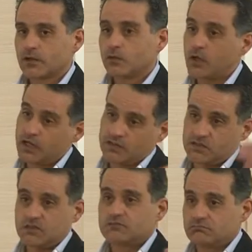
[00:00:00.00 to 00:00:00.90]

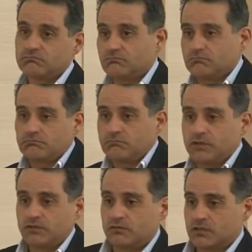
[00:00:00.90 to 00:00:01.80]
was
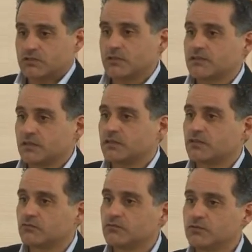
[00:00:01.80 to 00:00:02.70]
it was something
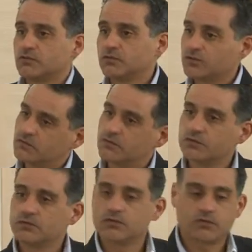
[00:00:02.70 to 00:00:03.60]
that you would
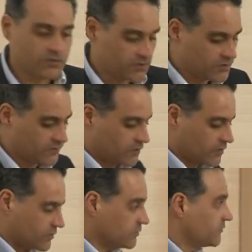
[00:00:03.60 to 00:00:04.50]
you, you could use
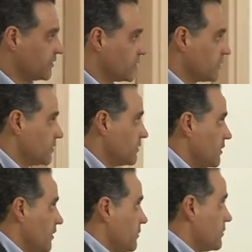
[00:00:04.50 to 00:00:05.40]
for Grundvig uh,
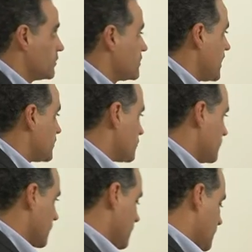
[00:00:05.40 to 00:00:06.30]

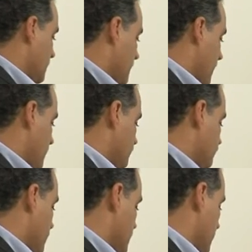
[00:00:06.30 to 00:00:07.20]
multilateral um,
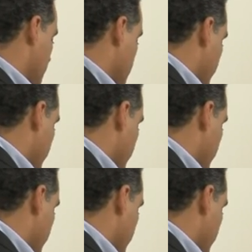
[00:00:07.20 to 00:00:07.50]
project.